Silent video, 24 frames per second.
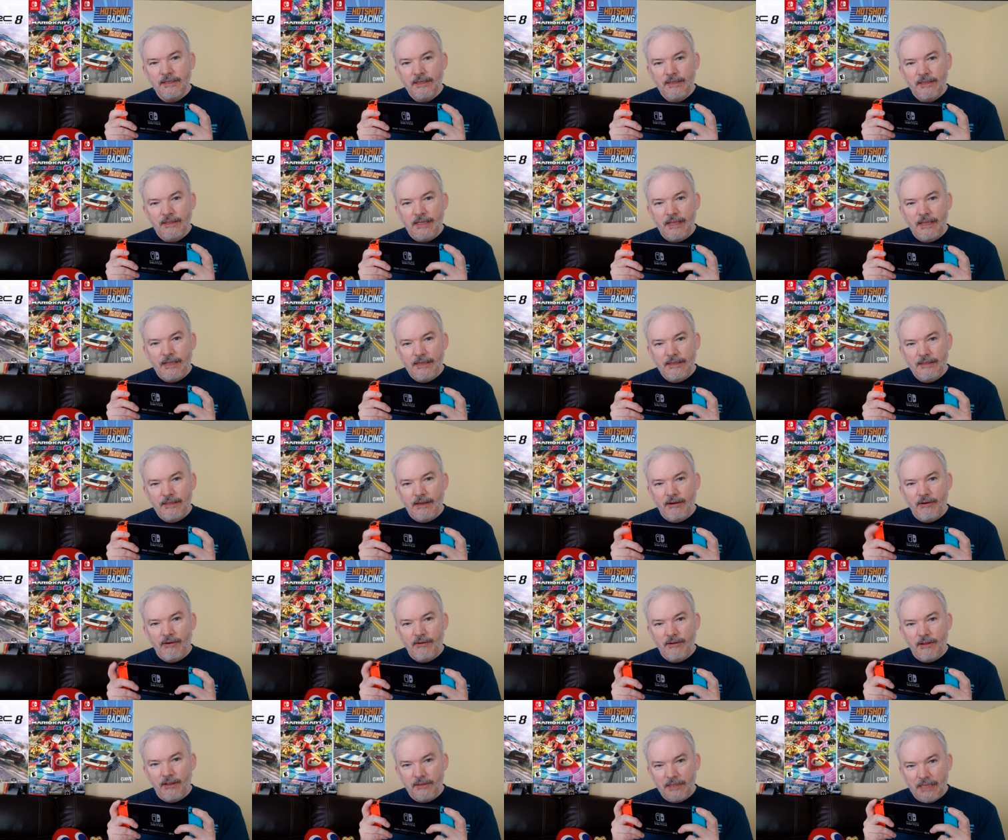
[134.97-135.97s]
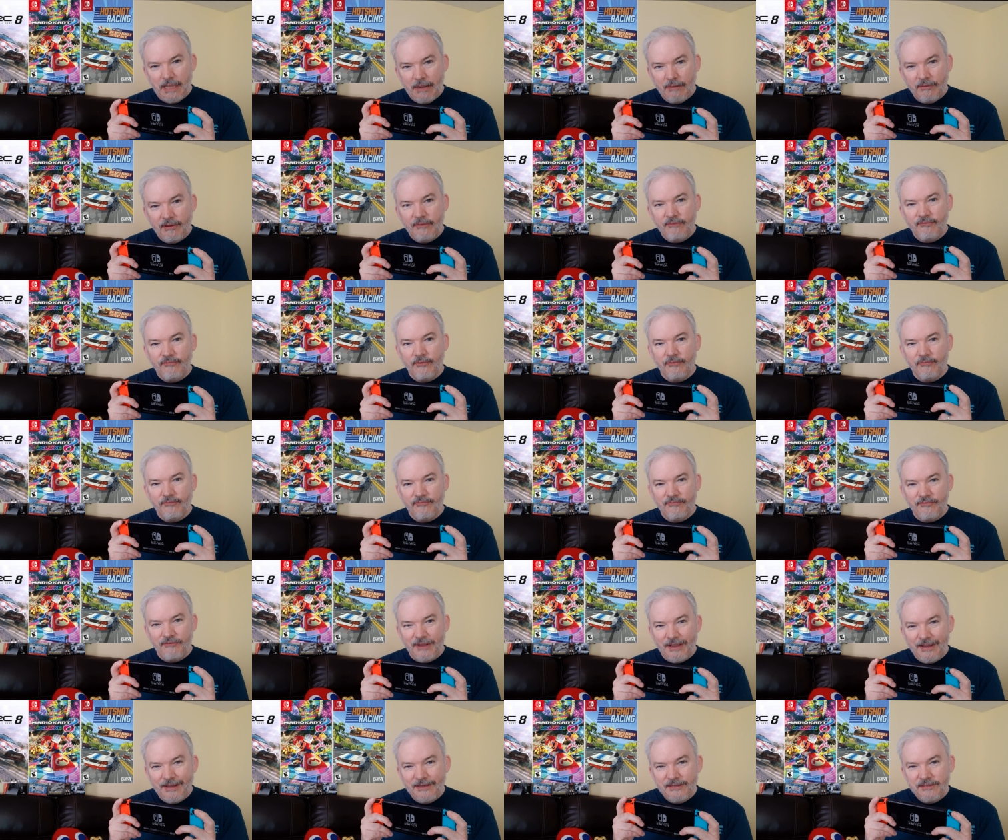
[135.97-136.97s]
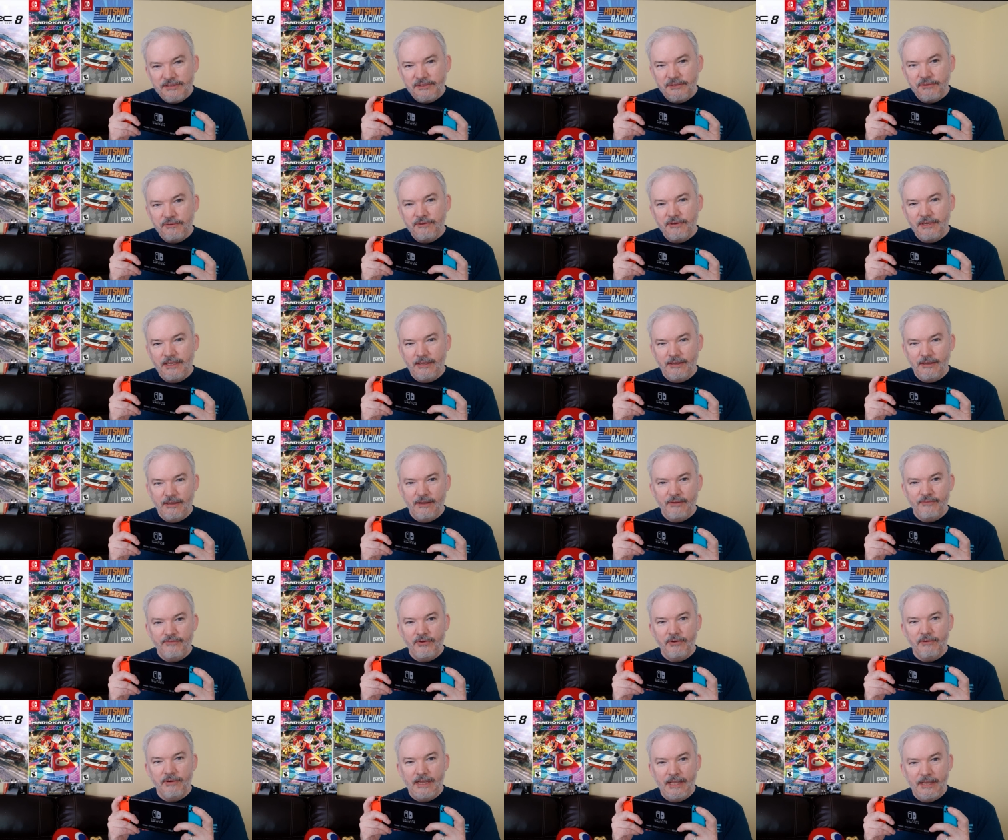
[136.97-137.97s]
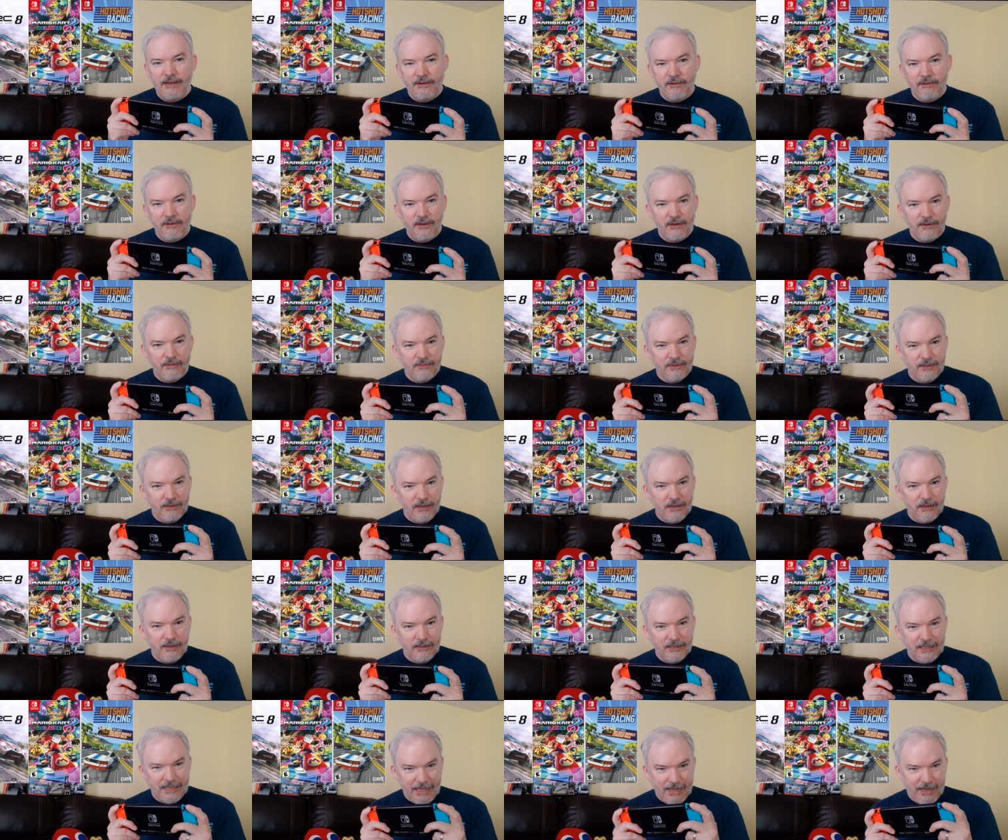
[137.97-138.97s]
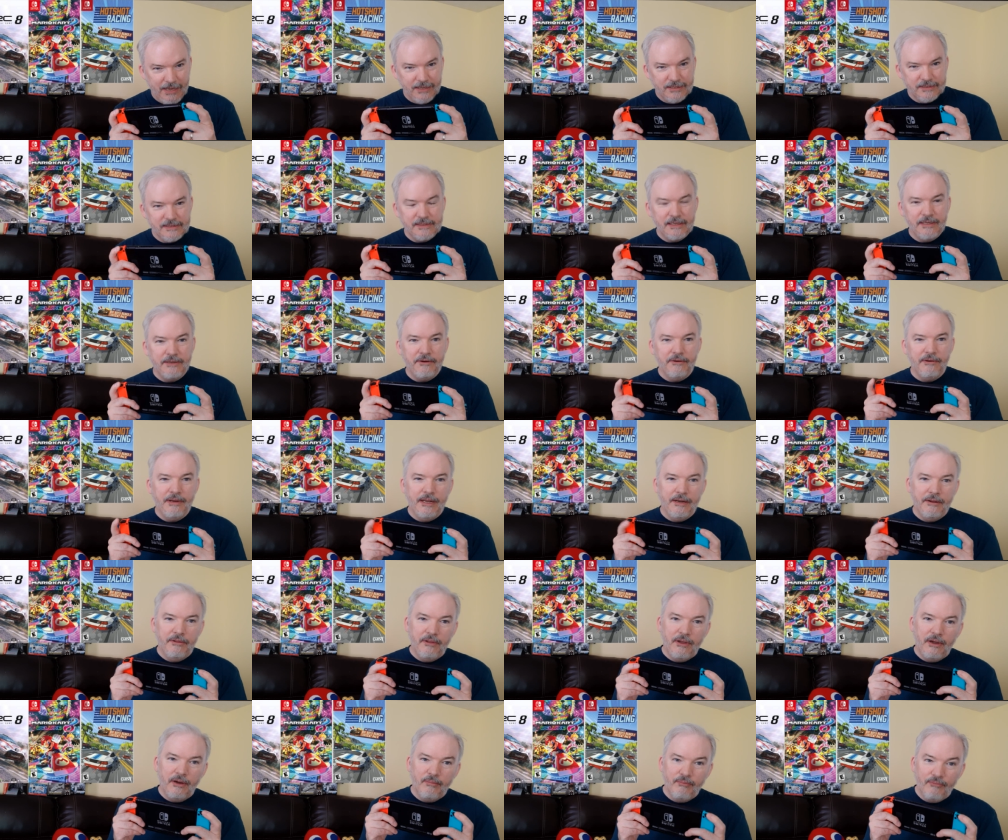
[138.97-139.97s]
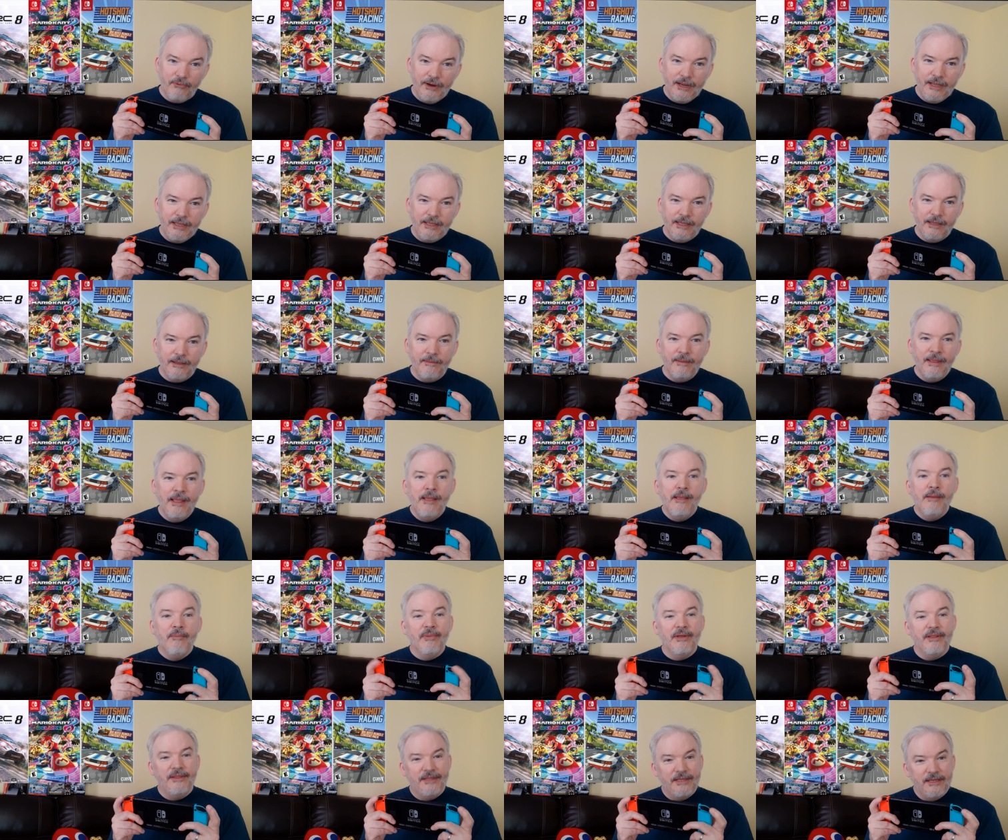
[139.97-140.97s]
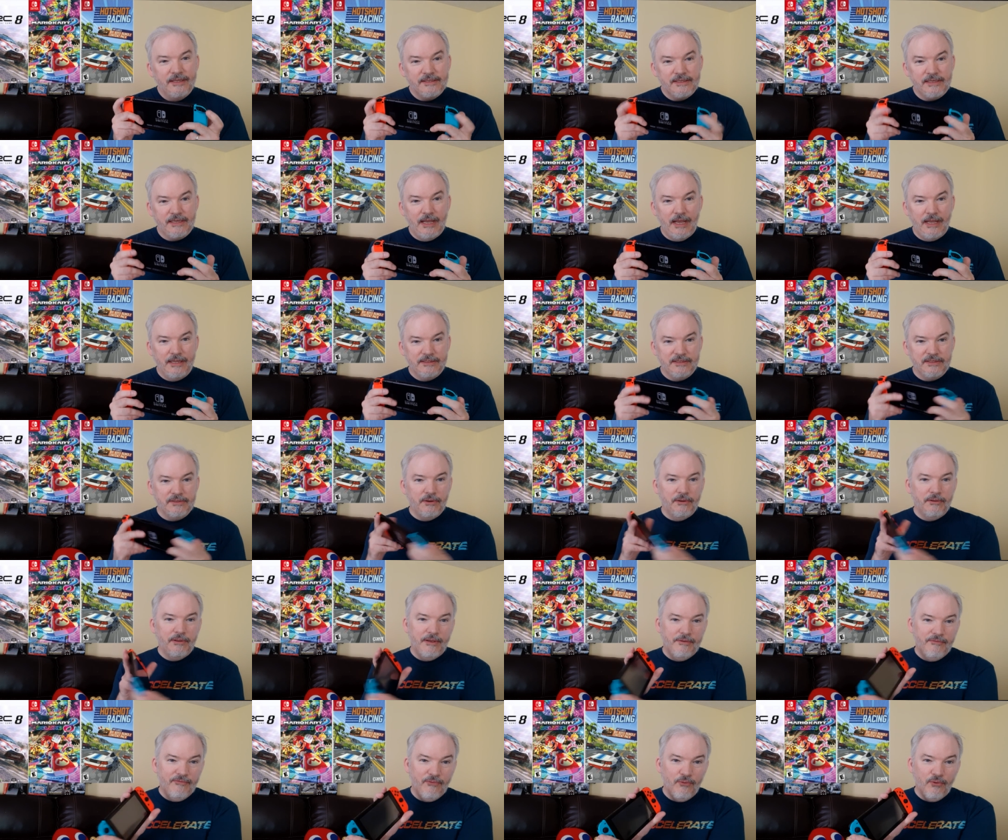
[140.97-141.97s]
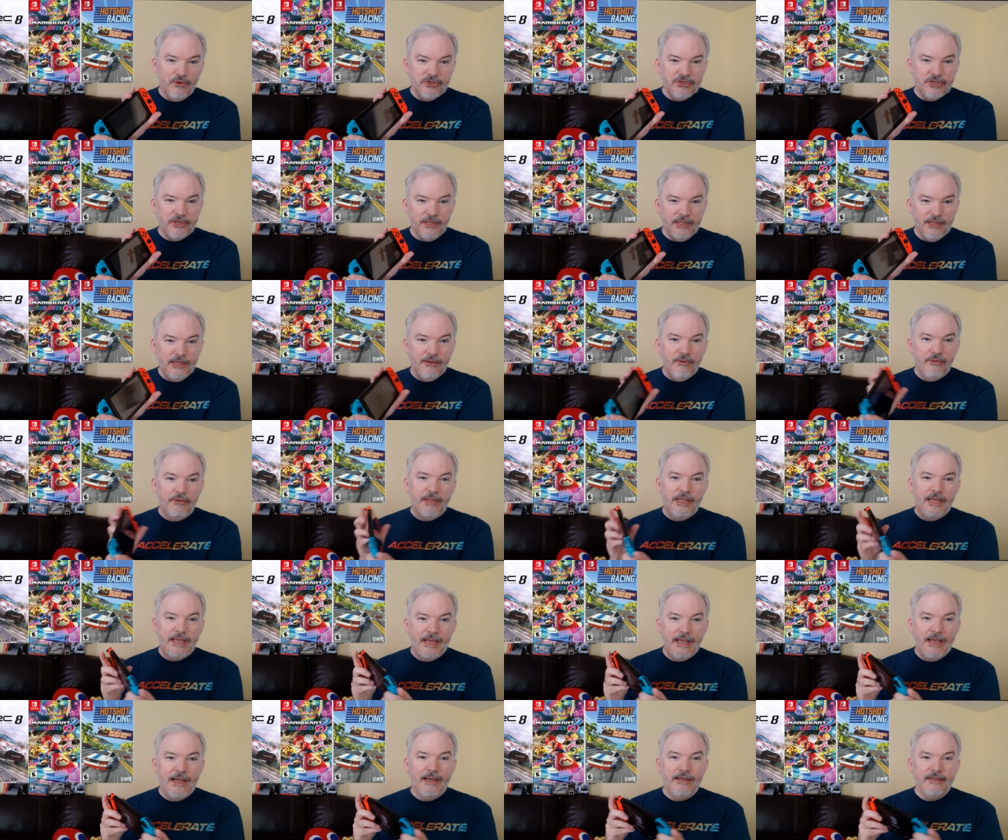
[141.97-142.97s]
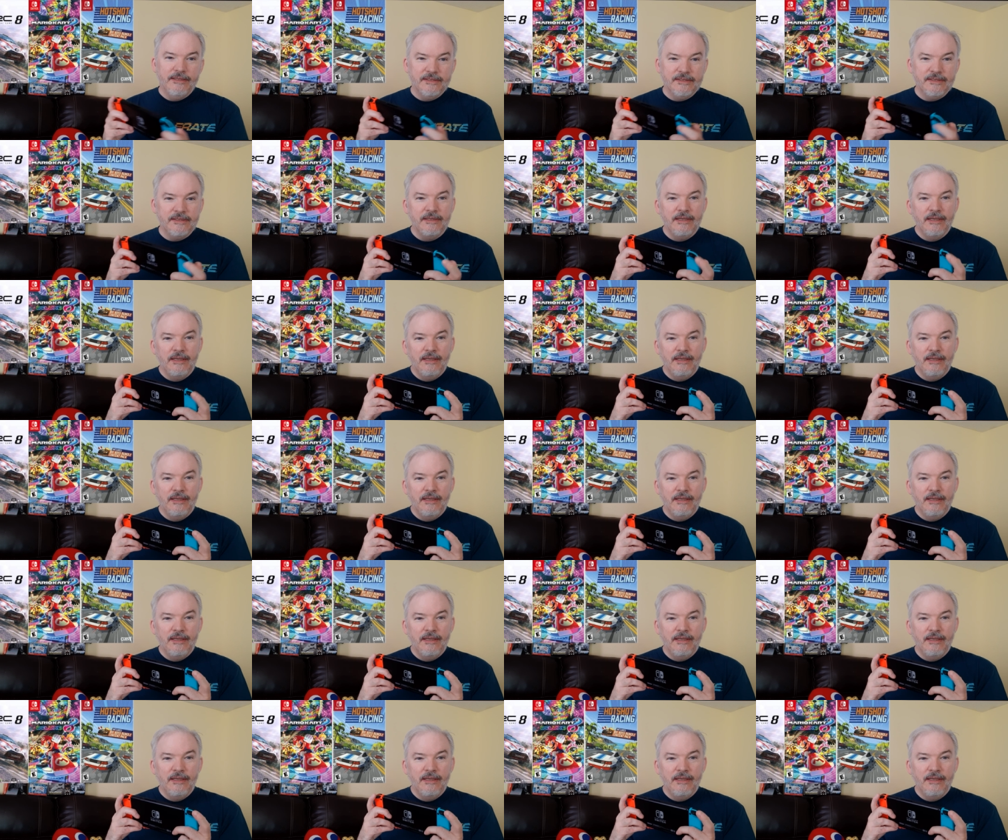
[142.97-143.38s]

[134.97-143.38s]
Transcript: they, they are allowing for fine tuning of your analog uh, gas and your analog braking. But this console, unfortunately, only has